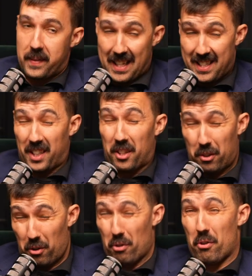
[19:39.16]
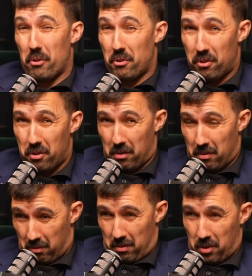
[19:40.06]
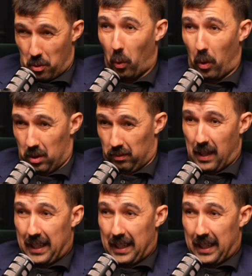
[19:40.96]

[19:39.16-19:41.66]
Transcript: Midland. Yeah. That's a huge store.